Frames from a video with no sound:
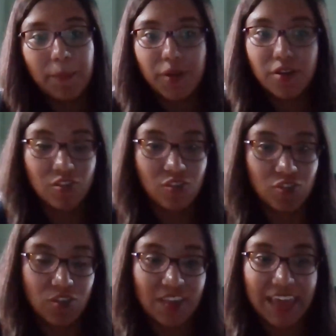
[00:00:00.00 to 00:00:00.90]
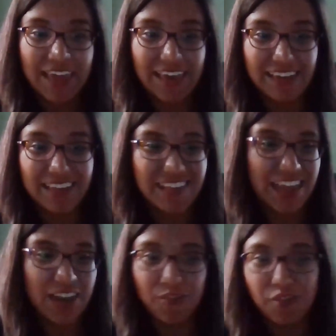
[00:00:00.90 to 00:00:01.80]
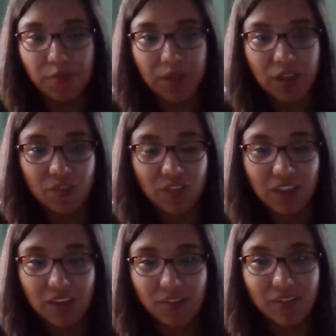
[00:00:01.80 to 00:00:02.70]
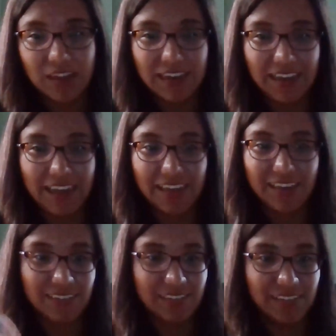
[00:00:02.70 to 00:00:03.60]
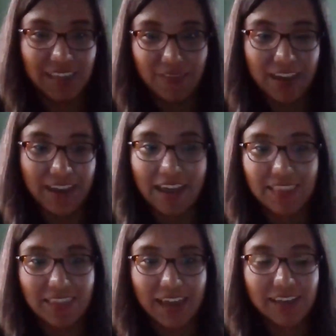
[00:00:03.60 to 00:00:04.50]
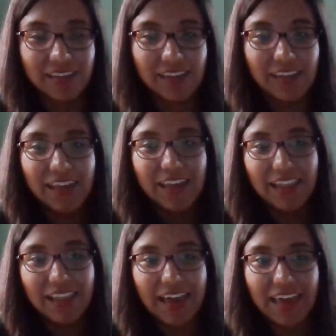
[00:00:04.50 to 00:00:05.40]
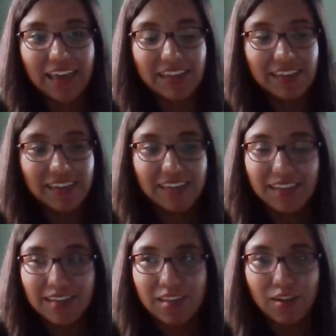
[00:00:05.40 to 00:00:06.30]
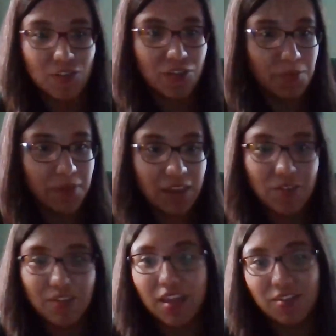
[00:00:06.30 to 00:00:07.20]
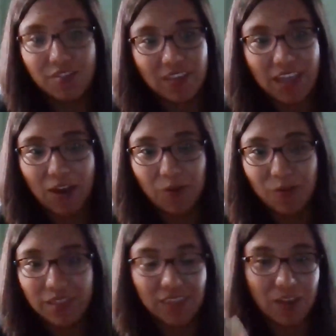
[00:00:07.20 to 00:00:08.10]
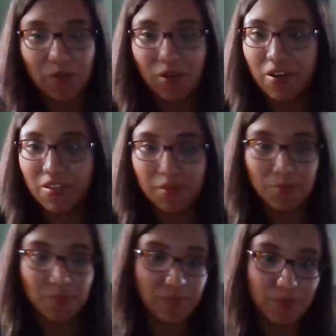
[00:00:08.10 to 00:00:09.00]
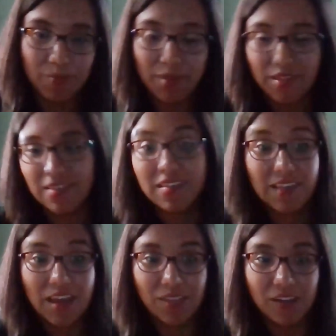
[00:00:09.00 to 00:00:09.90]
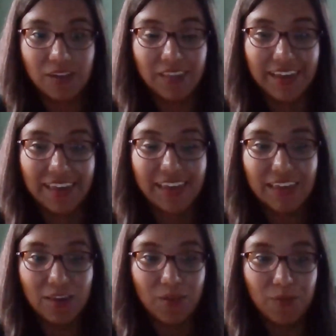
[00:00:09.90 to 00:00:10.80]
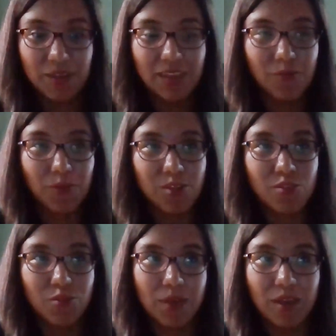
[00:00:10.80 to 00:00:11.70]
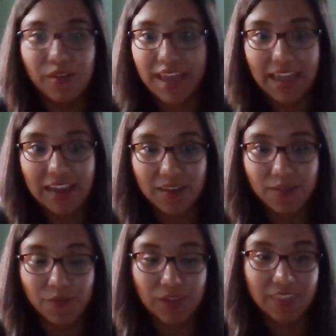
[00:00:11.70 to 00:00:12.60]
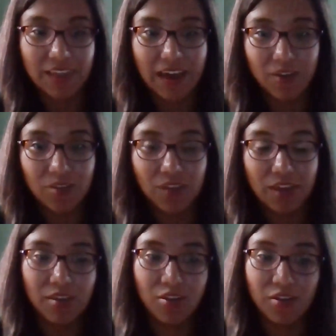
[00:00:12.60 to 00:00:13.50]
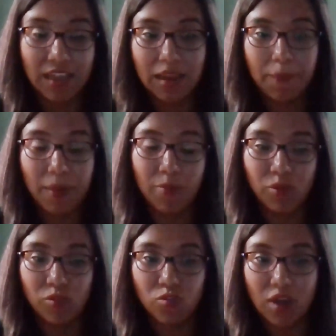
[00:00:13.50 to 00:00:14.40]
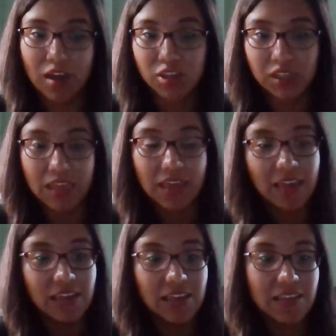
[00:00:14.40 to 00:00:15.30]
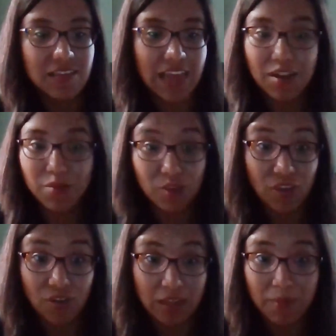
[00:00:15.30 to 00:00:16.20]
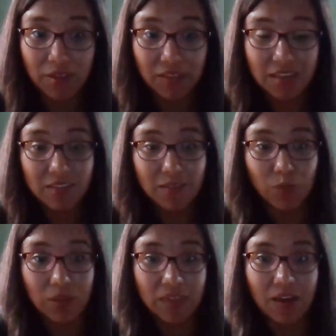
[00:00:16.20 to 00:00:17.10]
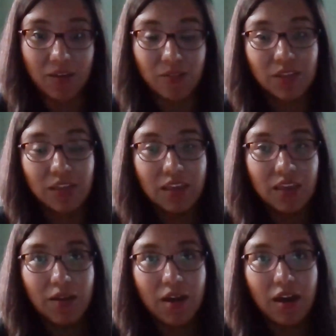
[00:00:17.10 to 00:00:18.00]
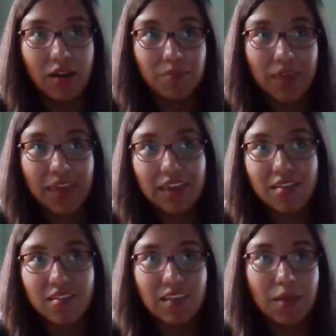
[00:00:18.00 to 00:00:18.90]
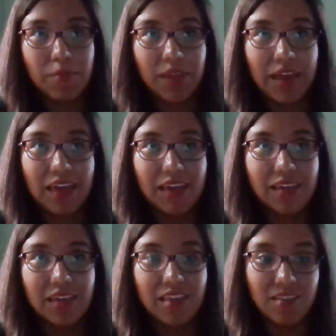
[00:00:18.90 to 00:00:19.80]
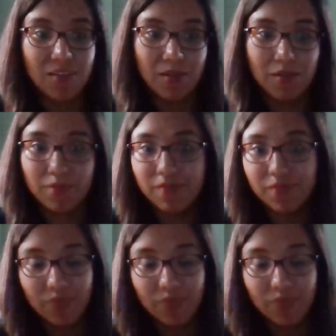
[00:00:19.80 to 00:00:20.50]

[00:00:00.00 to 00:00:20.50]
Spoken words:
Versus just saying sign up for my newsletter and like leaving it at that. Like there's so many newsletters now with, all the businesses out there. Like you really want to be creative with how you're getting people to actually sign up to your email list without making it seem like it's a,